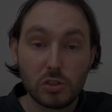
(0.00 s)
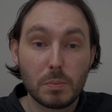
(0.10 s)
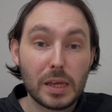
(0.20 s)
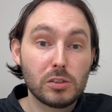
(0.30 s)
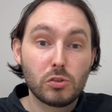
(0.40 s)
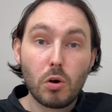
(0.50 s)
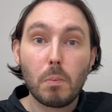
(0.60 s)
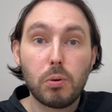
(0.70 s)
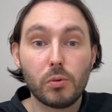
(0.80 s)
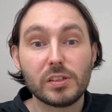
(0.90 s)
may not
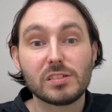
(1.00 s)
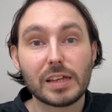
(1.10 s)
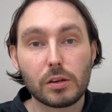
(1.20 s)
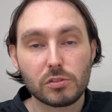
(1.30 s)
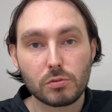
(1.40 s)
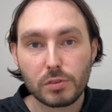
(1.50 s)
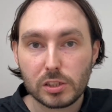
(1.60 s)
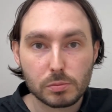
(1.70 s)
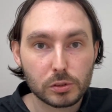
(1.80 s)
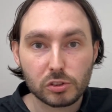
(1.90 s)
put this down as a
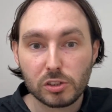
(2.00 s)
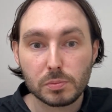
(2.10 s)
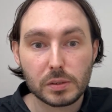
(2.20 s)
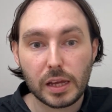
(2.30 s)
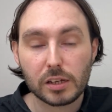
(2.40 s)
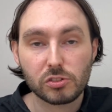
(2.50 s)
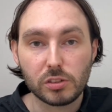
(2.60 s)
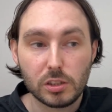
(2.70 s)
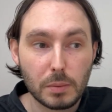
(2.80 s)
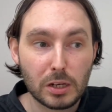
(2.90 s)
reasonable adjustment, actually.
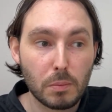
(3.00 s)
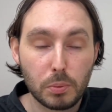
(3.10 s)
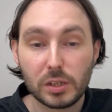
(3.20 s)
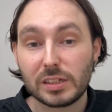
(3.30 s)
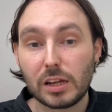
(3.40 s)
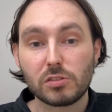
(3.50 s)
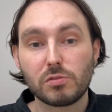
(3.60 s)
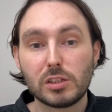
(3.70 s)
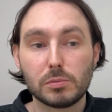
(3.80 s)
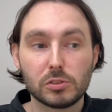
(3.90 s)
You may not put it down as a
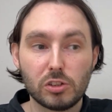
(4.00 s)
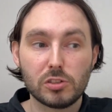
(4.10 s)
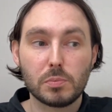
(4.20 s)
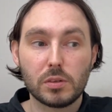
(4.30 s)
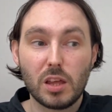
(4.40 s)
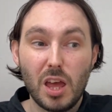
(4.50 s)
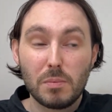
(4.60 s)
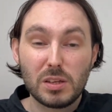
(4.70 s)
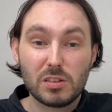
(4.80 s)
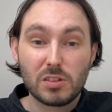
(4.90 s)
reasonable adjustment
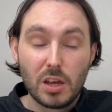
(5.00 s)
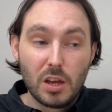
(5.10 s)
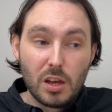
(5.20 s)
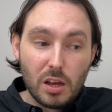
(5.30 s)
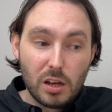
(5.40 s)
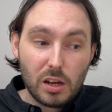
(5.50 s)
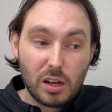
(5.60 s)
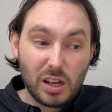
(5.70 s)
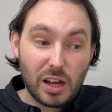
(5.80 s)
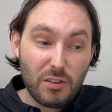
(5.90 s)
because
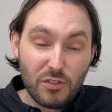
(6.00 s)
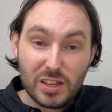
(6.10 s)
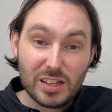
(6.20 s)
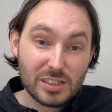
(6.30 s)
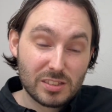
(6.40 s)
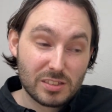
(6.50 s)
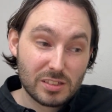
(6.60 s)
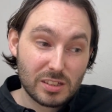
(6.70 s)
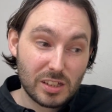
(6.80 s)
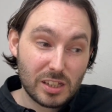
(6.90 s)
I think it's
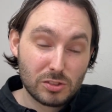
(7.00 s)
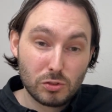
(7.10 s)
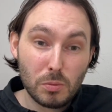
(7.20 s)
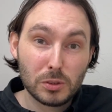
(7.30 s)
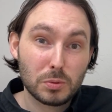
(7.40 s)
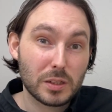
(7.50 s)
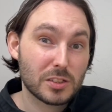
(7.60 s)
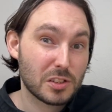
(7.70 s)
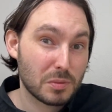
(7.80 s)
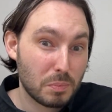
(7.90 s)
normal to
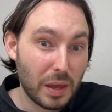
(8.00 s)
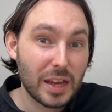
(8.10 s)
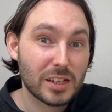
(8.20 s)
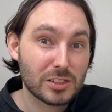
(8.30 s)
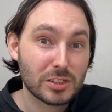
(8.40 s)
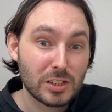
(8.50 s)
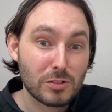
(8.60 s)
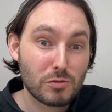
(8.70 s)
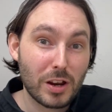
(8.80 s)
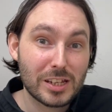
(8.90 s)
expect
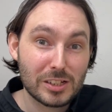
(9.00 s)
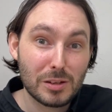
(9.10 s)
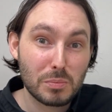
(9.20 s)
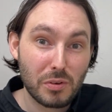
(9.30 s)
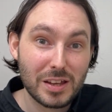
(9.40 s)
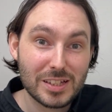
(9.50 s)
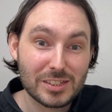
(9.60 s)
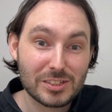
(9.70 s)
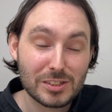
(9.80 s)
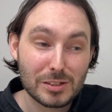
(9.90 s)
regular
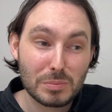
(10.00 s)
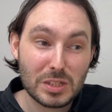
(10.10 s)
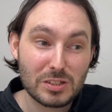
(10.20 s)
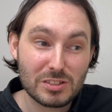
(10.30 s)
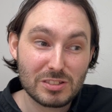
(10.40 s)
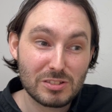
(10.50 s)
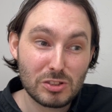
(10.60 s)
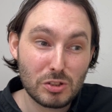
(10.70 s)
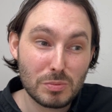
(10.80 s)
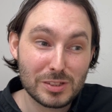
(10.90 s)
breaks, because
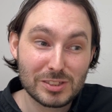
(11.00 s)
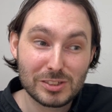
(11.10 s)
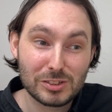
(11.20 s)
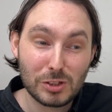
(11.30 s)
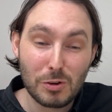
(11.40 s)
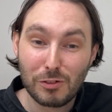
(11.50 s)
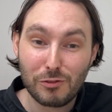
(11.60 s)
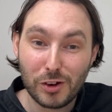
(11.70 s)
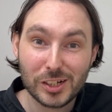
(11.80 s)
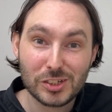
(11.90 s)
humans don't
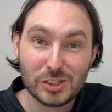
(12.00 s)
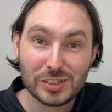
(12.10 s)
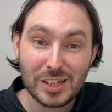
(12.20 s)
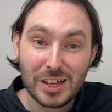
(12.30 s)
function